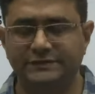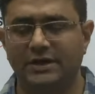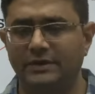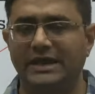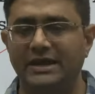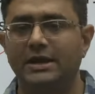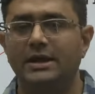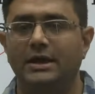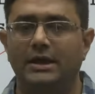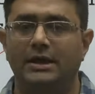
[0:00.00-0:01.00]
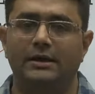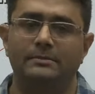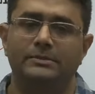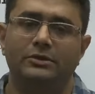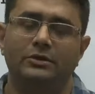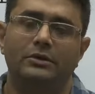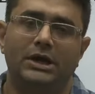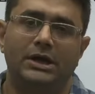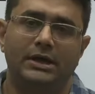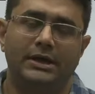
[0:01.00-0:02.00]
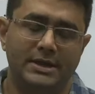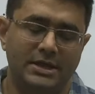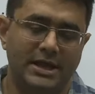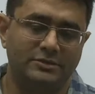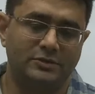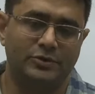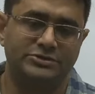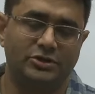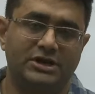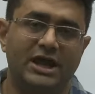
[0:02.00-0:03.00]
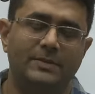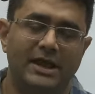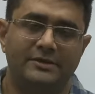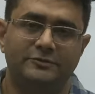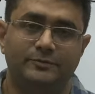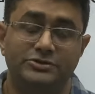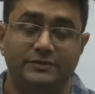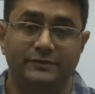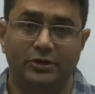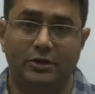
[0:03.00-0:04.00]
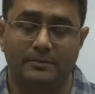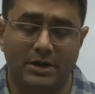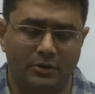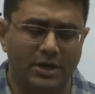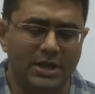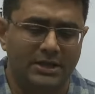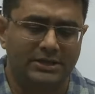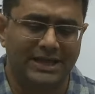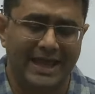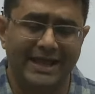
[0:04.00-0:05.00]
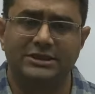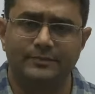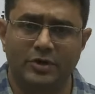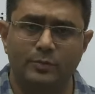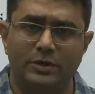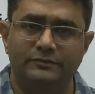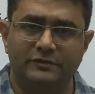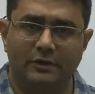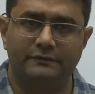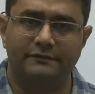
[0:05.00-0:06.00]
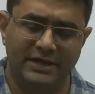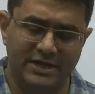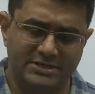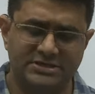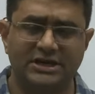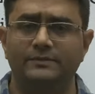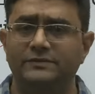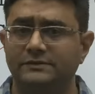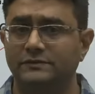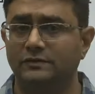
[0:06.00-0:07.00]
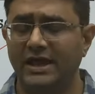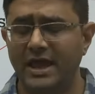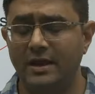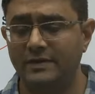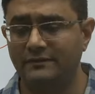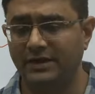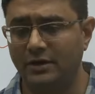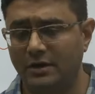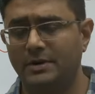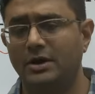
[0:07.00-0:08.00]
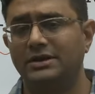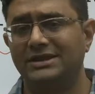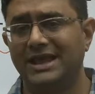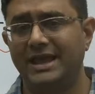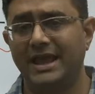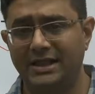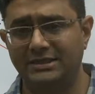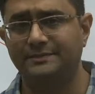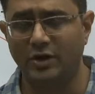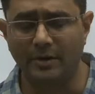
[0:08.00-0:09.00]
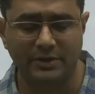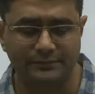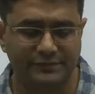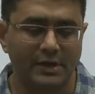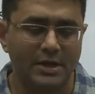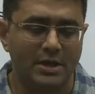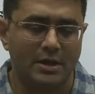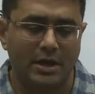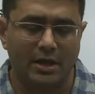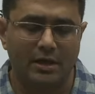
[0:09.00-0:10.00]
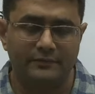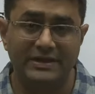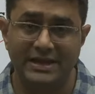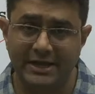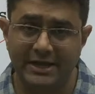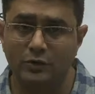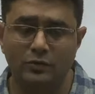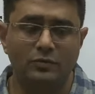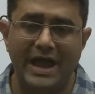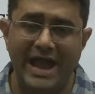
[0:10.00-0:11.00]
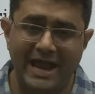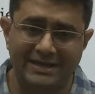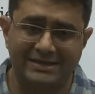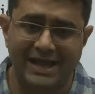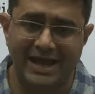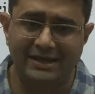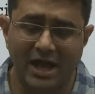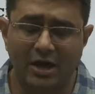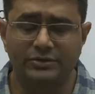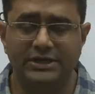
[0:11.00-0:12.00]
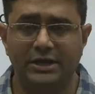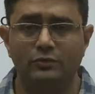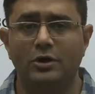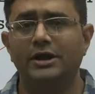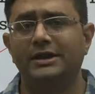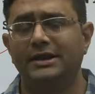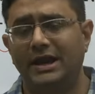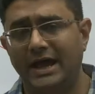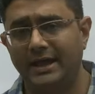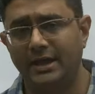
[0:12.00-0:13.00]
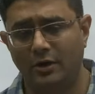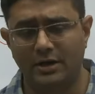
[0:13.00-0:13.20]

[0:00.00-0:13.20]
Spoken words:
Now, in Indian anthropology or tribal anthropology, we talk about the health problems of Indian tribes. So there, when we talk about the health problems, we need to add that how they do not rely, or